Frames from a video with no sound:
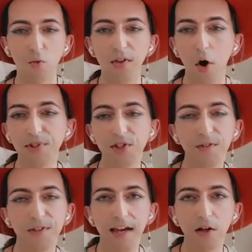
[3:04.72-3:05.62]
with options
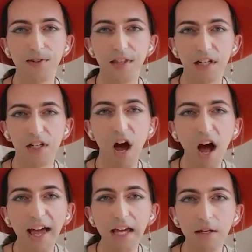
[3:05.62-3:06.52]
for sales that are
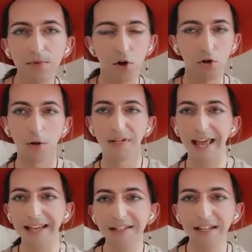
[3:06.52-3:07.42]
timed or
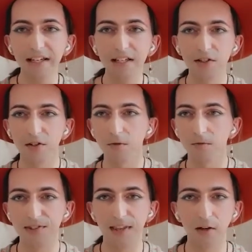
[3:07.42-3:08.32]
open-ended,
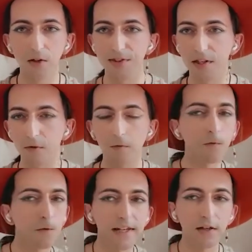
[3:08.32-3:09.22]
for sales that are
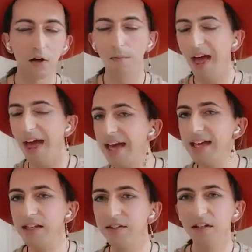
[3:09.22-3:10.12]
free or
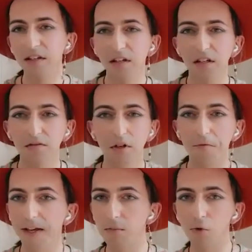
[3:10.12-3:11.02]
paid,
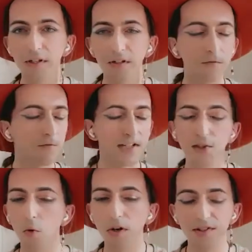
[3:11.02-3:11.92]
available in
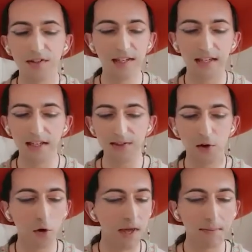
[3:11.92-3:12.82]
fixed quantities
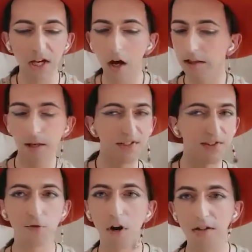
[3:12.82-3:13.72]
or maybe
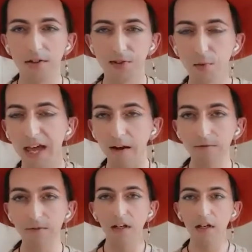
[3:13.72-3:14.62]
unlimited runs. We have
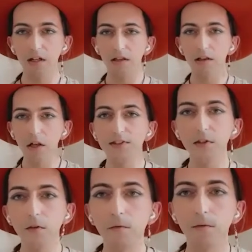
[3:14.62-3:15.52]
lots
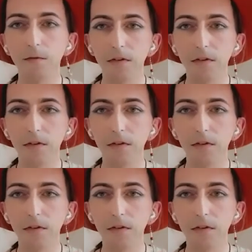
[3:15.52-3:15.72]
of